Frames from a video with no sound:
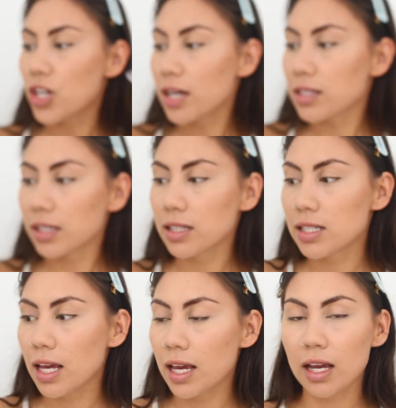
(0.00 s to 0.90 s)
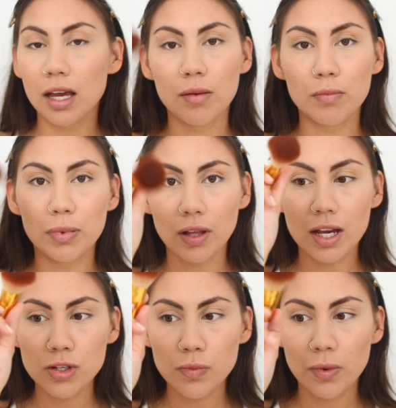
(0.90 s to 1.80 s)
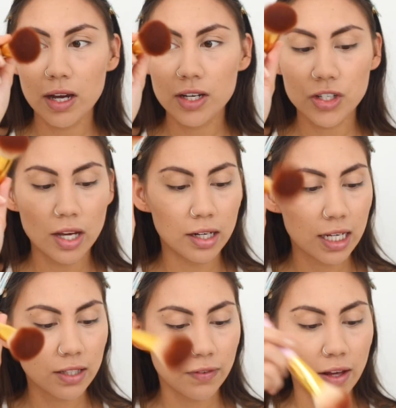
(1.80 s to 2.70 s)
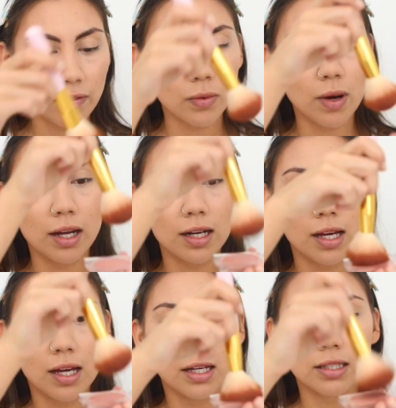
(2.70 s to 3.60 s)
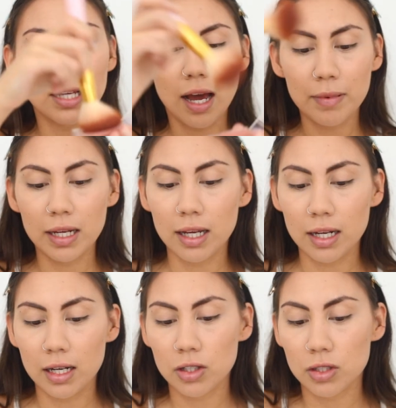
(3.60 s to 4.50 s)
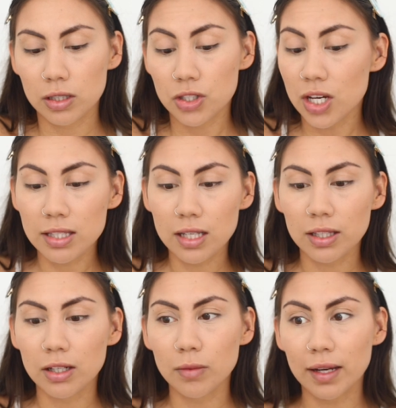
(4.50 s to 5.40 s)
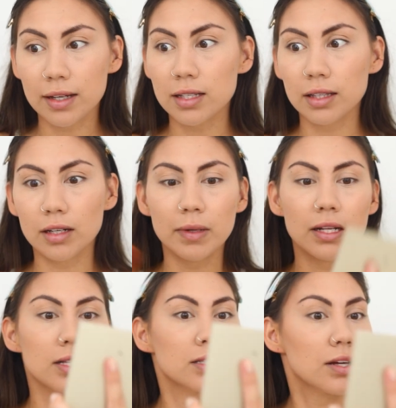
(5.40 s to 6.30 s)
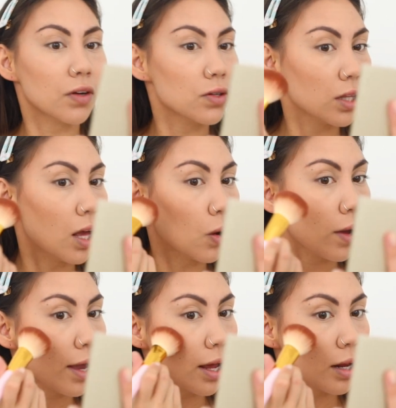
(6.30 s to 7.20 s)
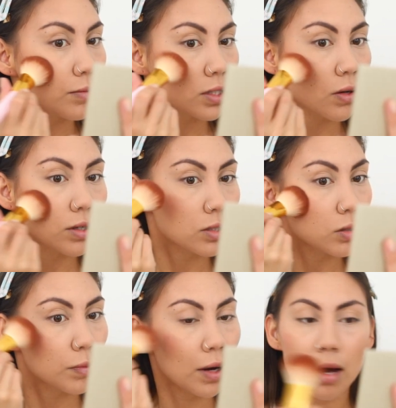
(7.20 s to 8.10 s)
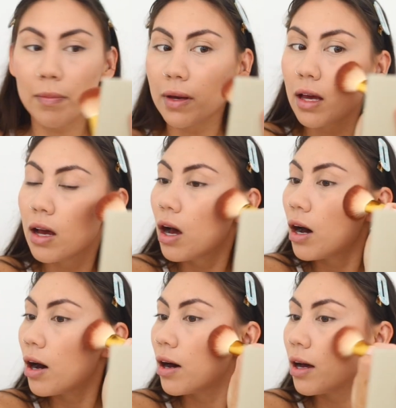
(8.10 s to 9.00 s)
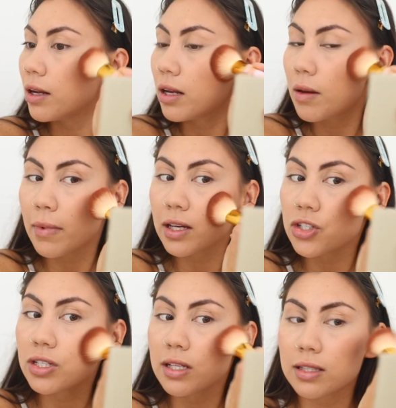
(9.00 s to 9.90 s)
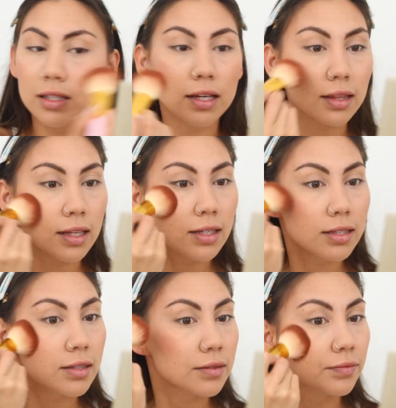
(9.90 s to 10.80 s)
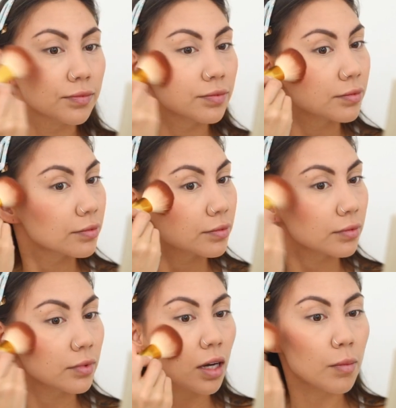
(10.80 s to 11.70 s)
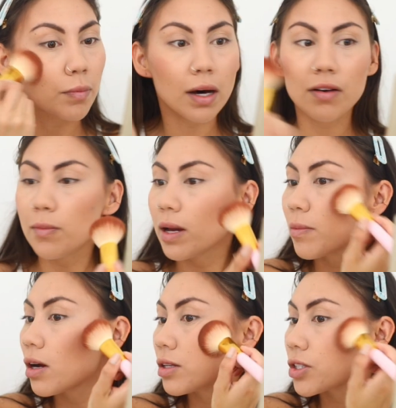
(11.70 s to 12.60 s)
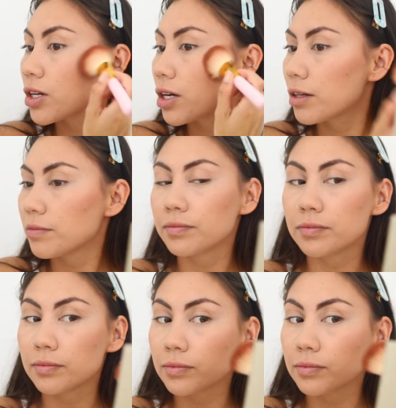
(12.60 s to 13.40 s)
I'm just gonna take a blush brush, a nice fluffy one, dab it in just a little bit because a little bit of this stuff goes a long way and I'm just going to pop it on my cheeks like this above my bronzer